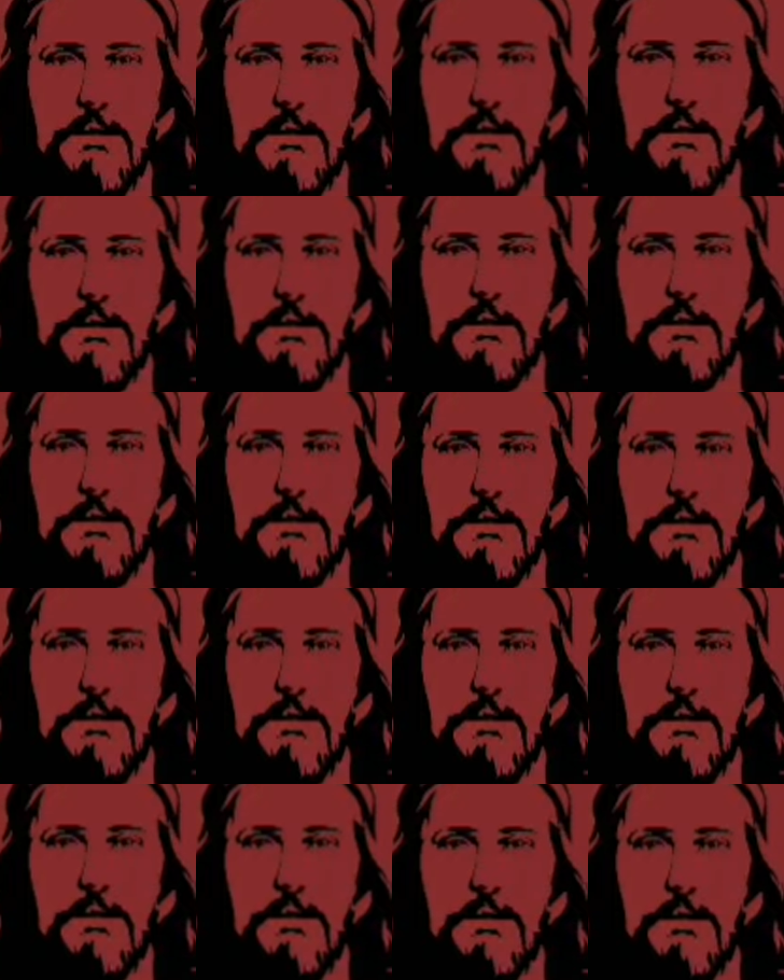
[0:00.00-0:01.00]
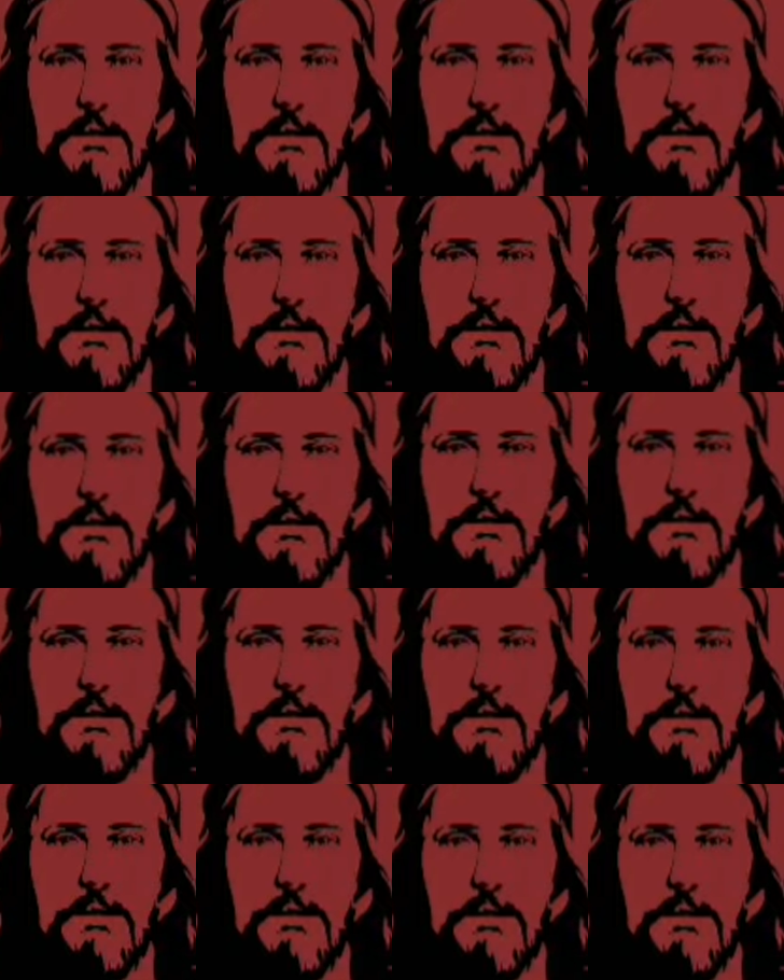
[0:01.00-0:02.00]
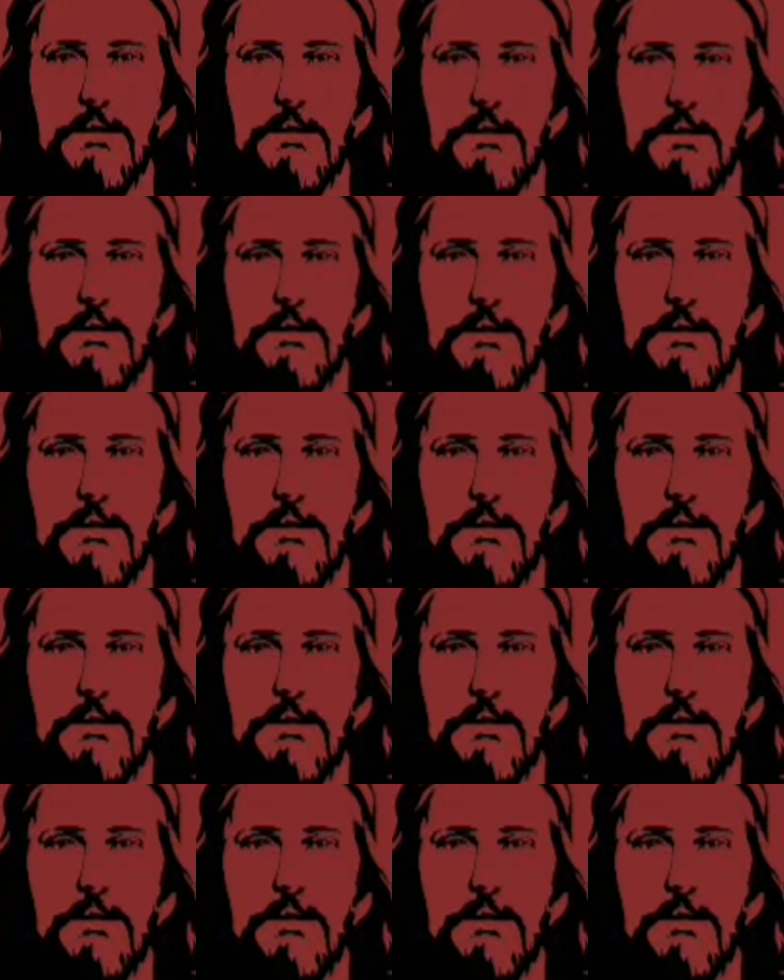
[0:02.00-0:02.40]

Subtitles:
(silence)